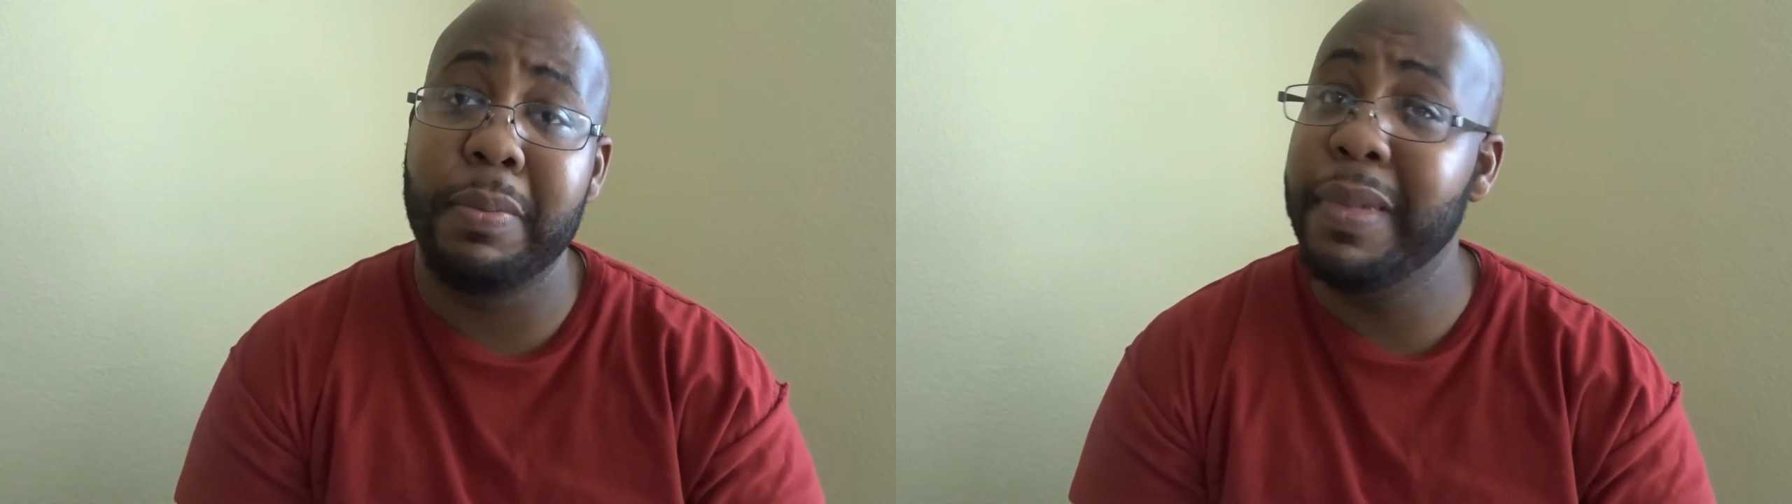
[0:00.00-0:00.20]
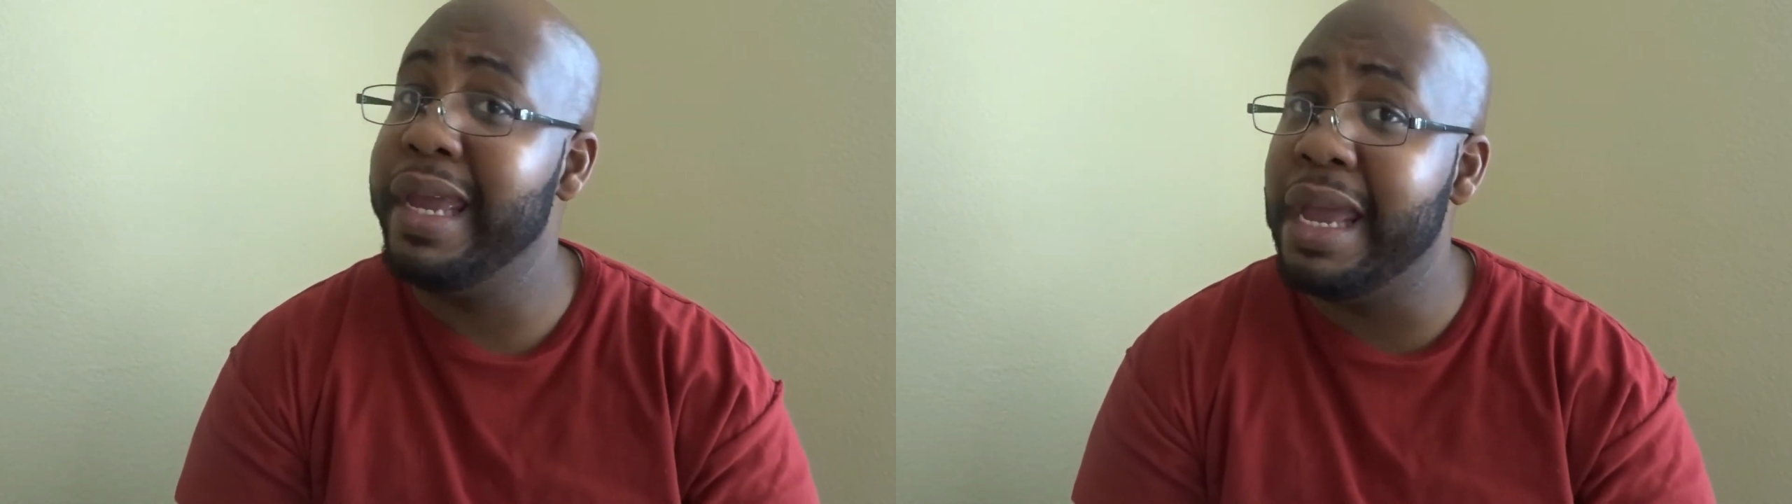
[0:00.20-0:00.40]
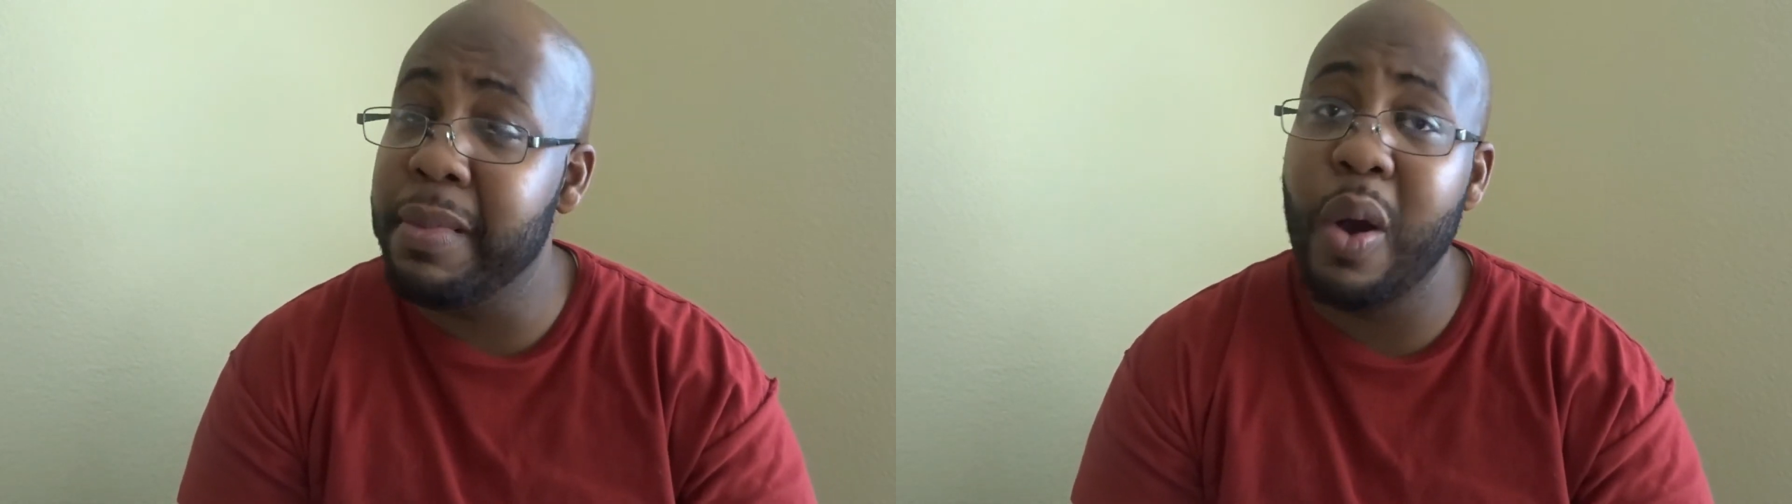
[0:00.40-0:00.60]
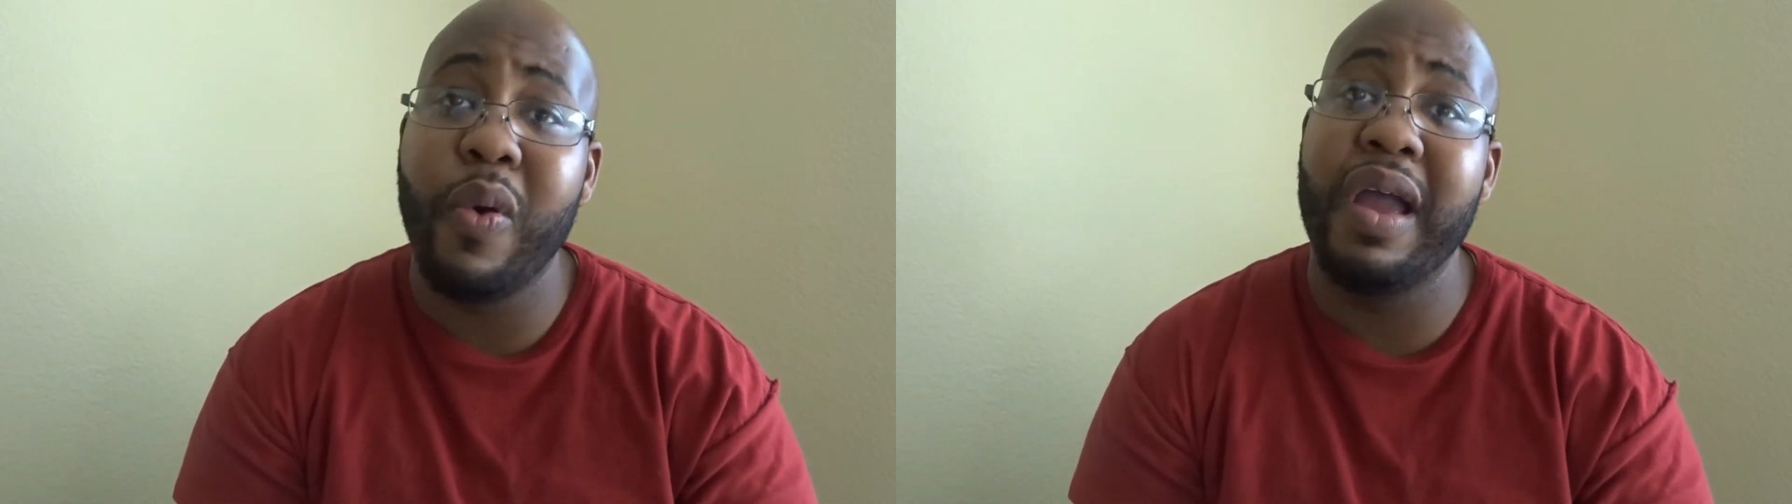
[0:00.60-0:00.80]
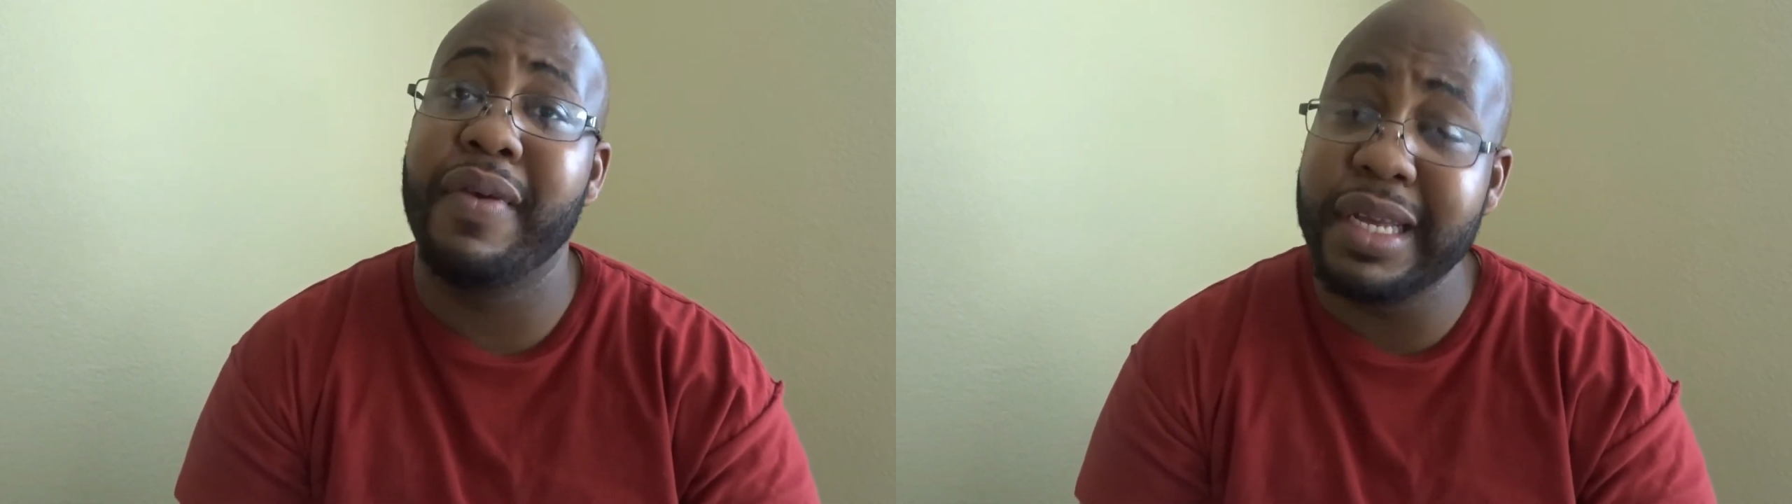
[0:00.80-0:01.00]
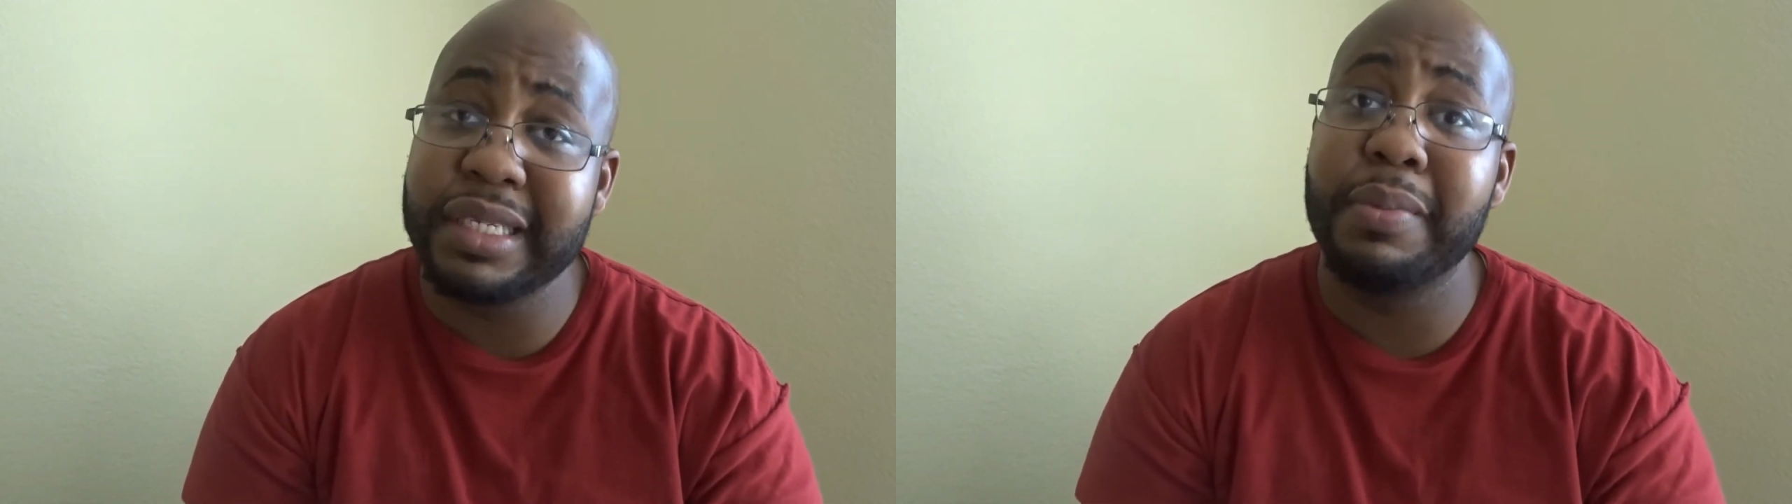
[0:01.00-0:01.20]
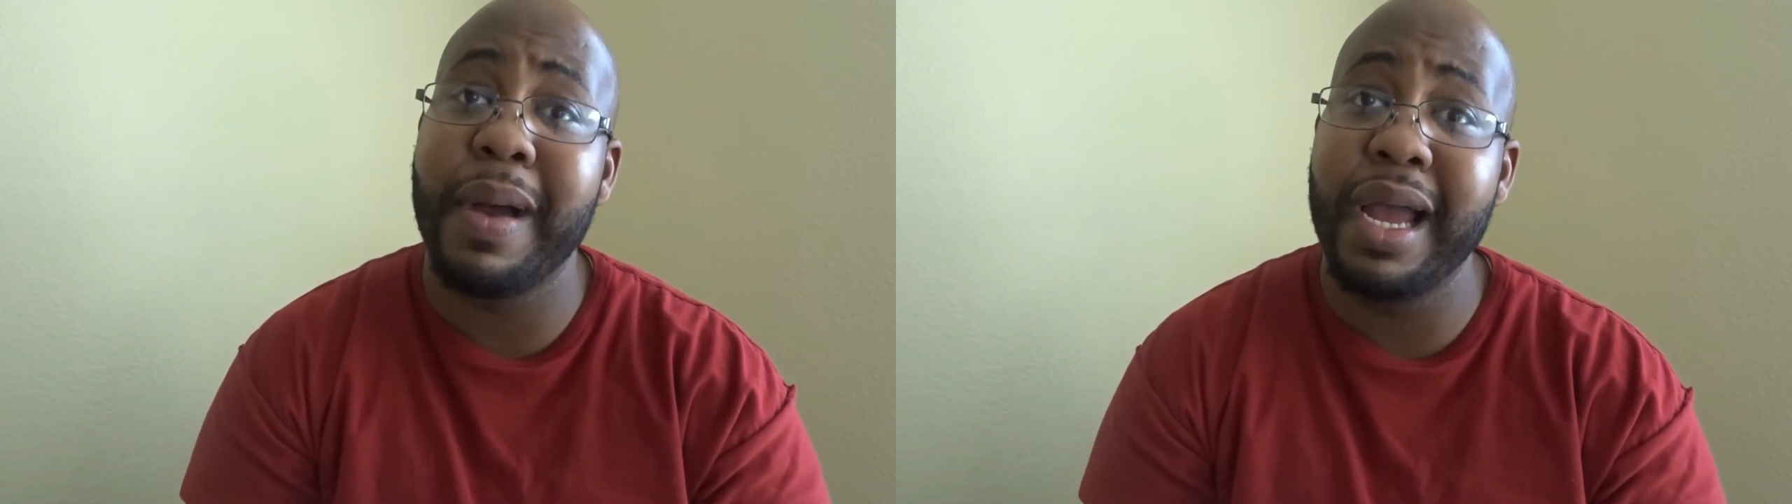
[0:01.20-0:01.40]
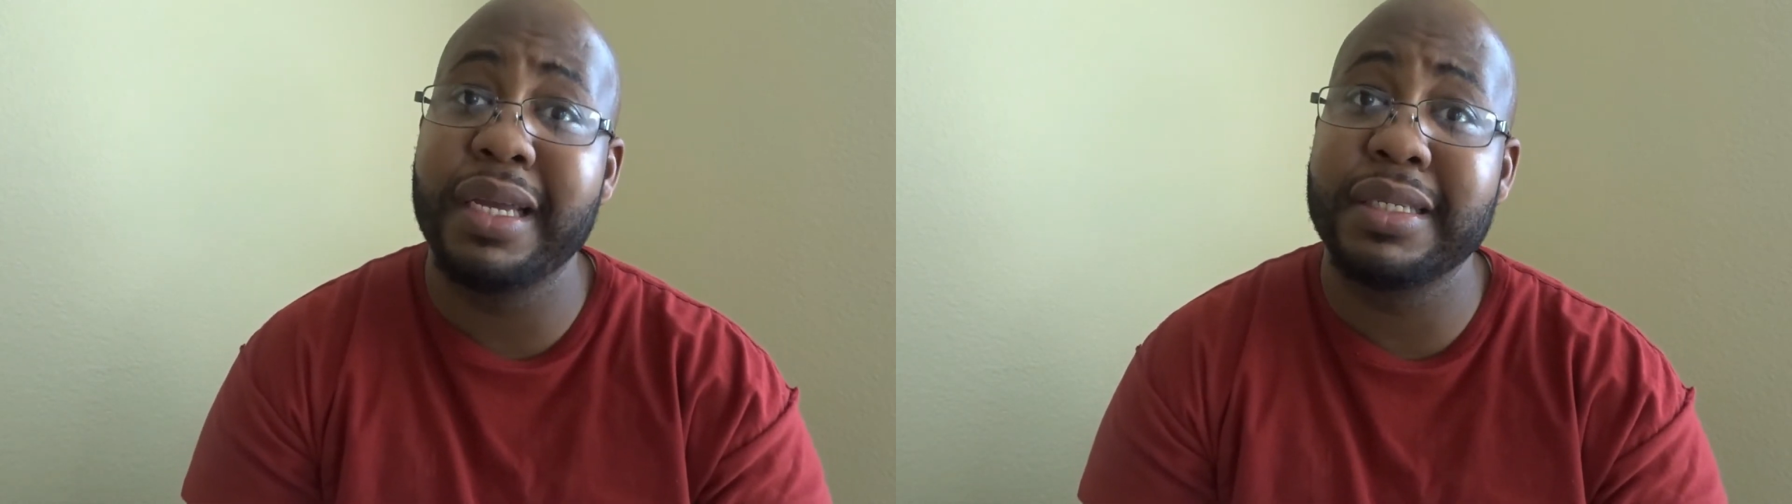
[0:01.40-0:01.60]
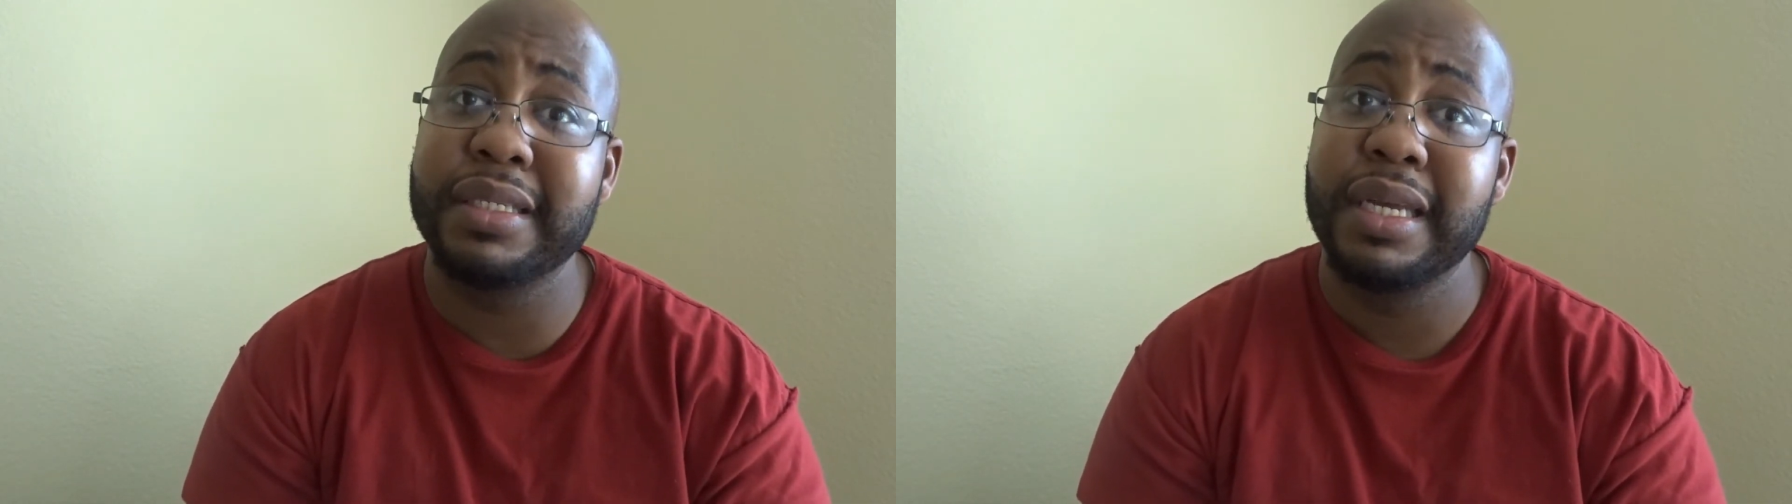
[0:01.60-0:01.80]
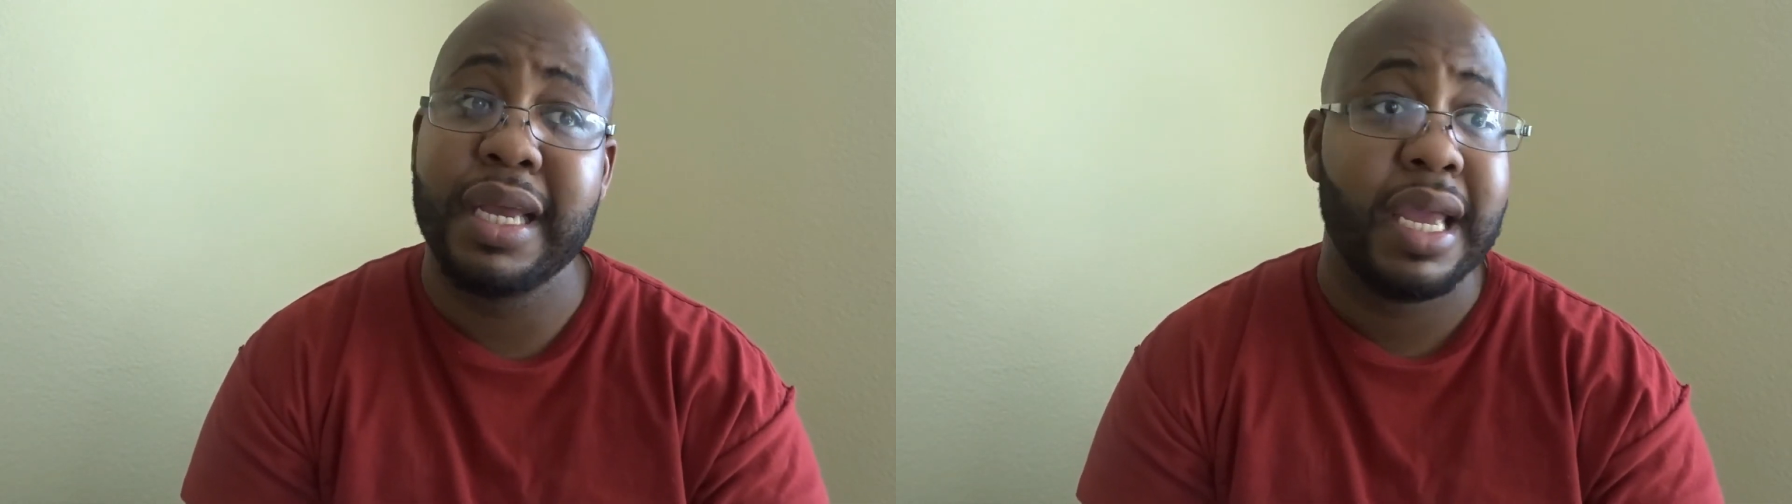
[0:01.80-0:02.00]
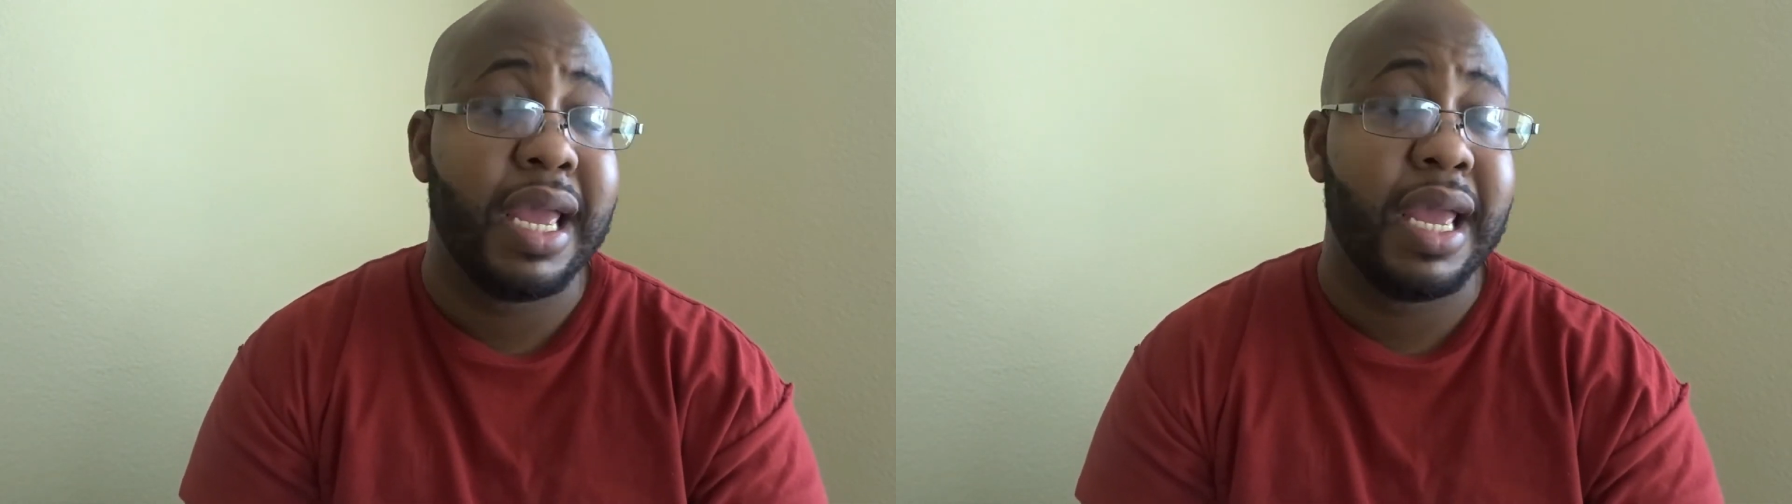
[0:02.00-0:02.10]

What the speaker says: me and my wife hit some ice,